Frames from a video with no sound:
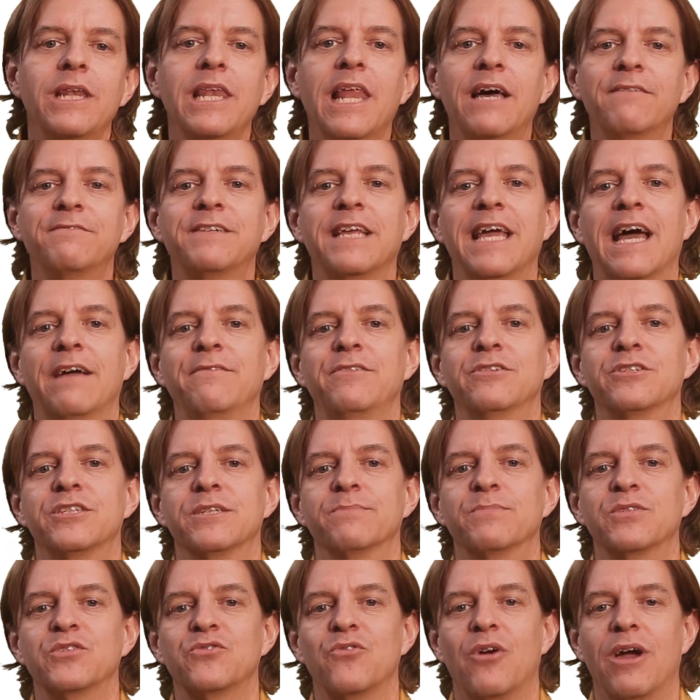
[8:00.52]
love to have you
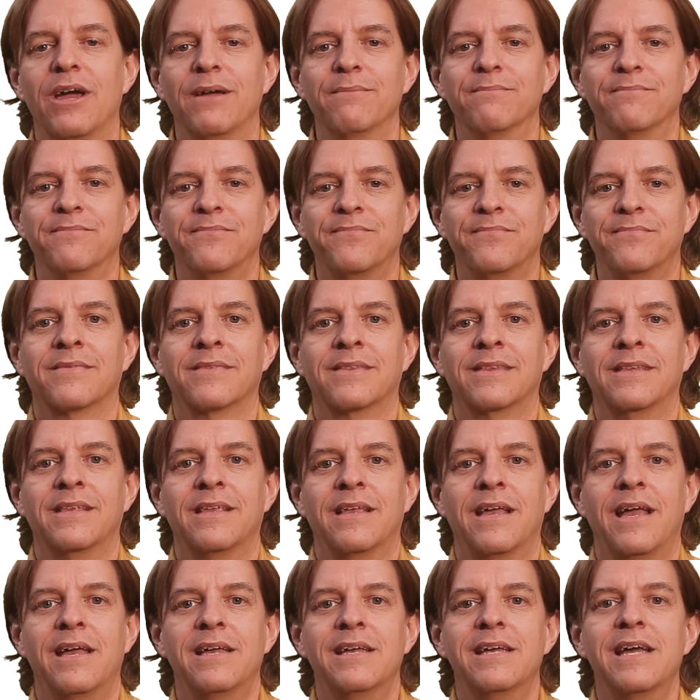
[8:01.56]
subscribe.
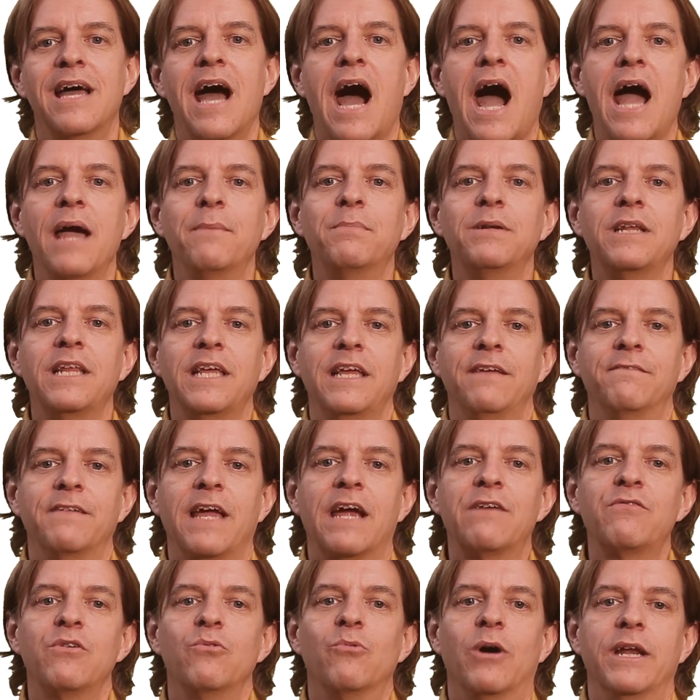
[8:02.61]
I believe
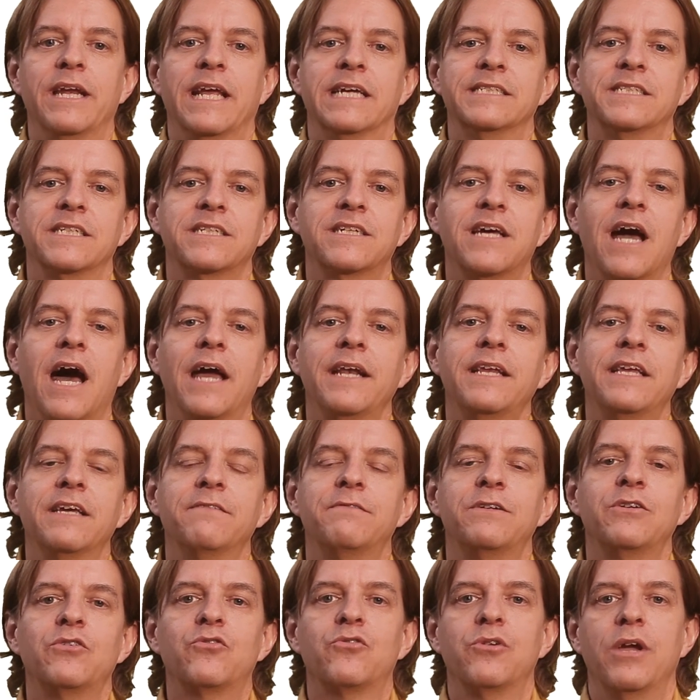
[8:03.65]
everyone has a
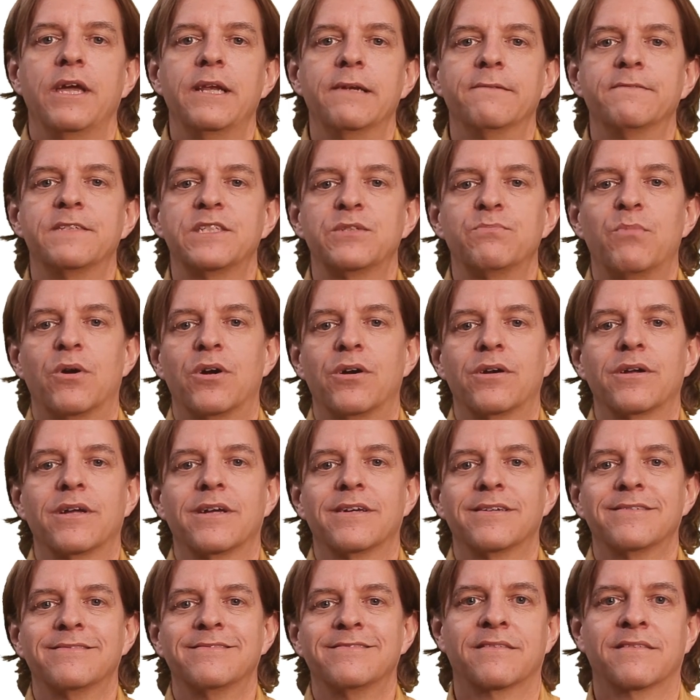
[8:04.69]
God-given creative spark.
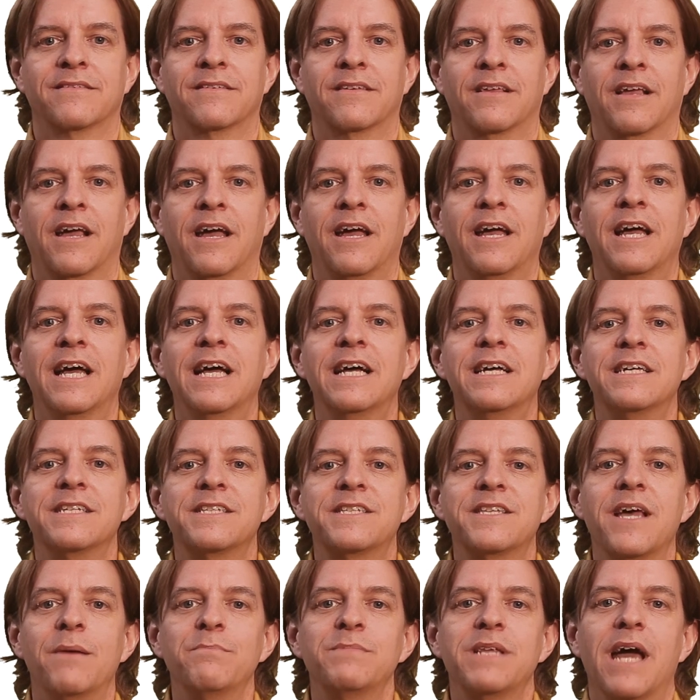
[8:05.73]

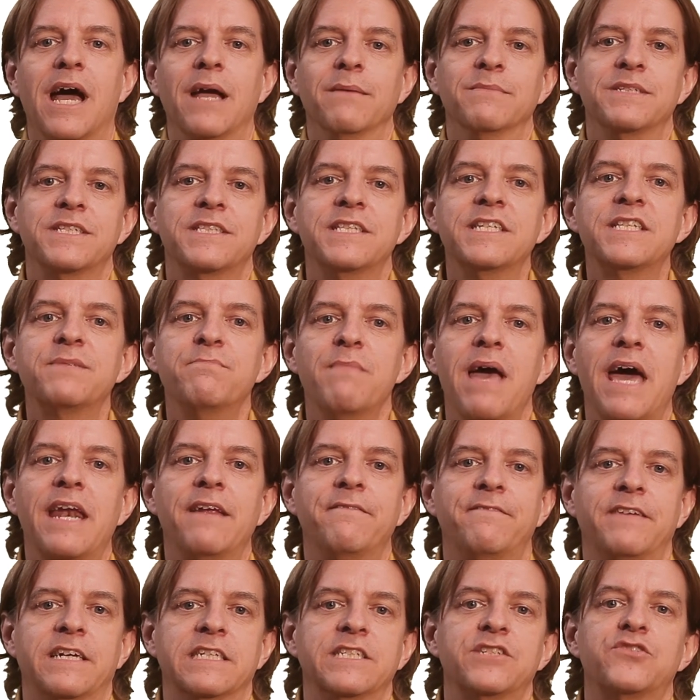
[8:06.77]
Sometimes this
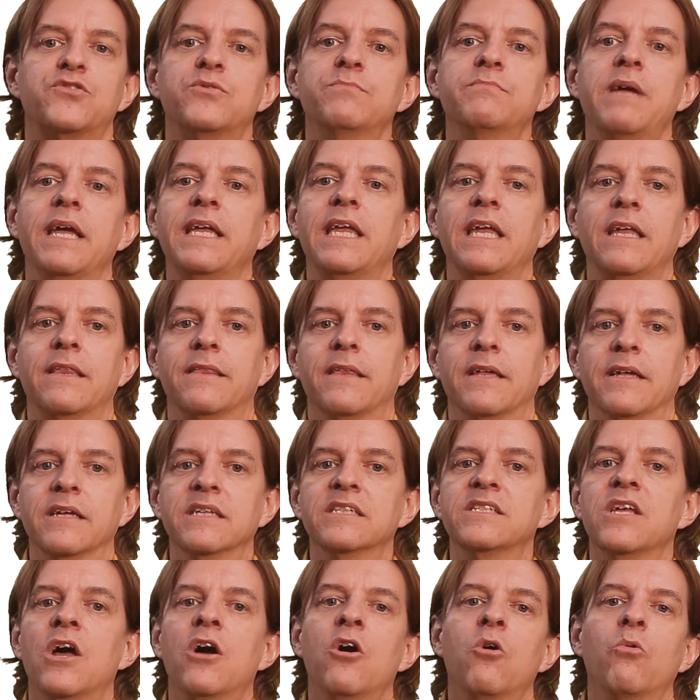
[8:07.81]
manifests through making
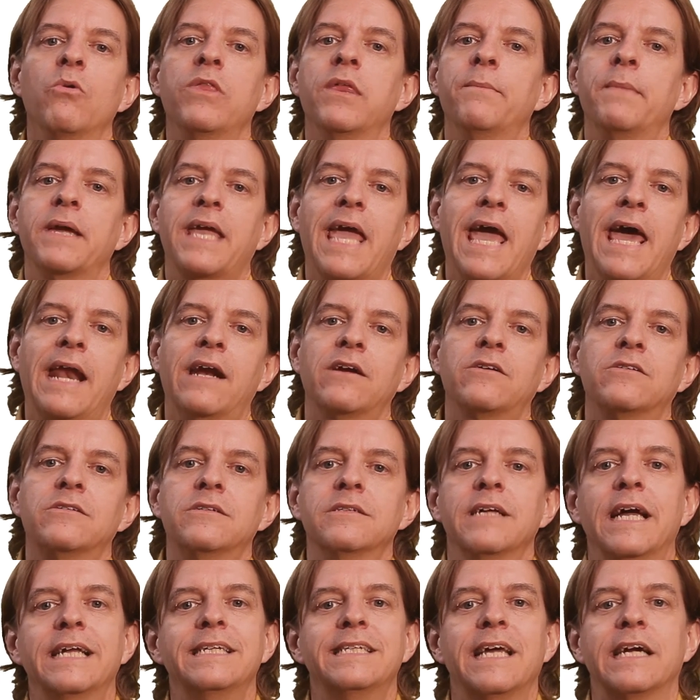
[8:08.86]
things with a
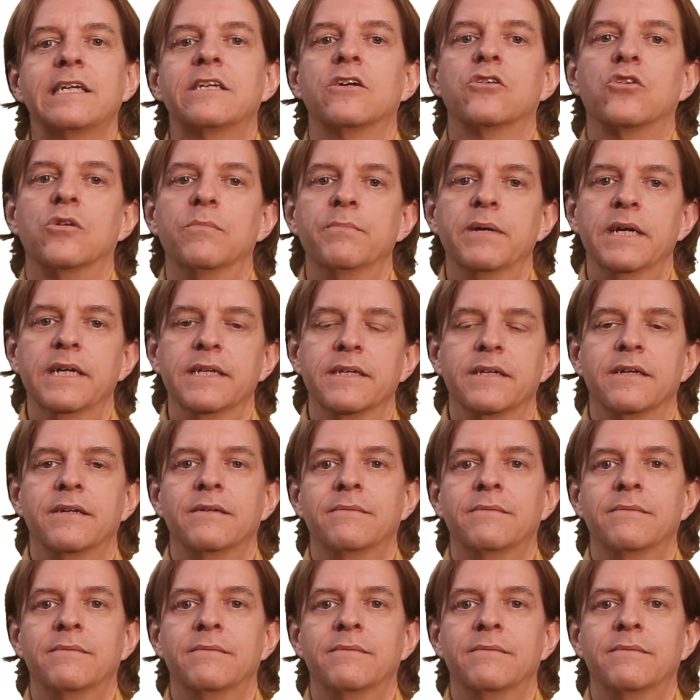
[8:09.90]
mechanical and technical bent.